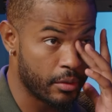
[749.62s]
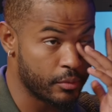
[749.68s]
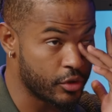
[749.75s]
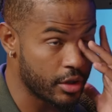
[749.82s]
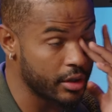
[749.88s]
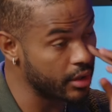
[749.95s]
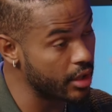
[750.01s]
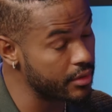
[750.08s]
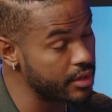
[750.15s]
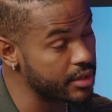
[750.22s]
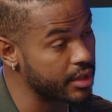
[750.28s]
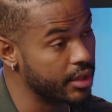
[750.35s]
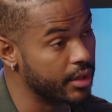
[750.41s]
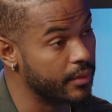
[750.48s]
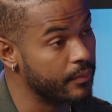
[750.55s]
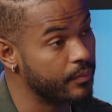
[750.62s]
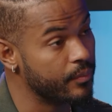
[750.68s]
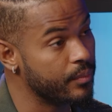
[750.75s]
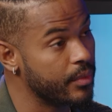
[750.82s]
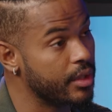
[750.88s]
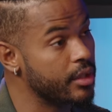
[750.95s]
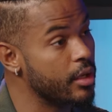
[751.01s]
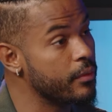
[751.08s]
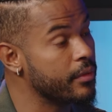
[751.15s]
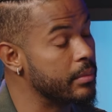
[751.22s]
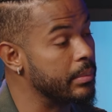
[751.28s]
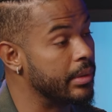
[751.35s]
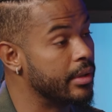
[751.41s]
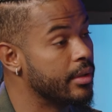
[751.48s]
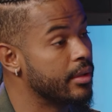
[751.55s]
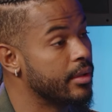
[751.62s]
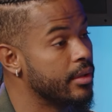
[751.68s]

I'm trying to go this year in November.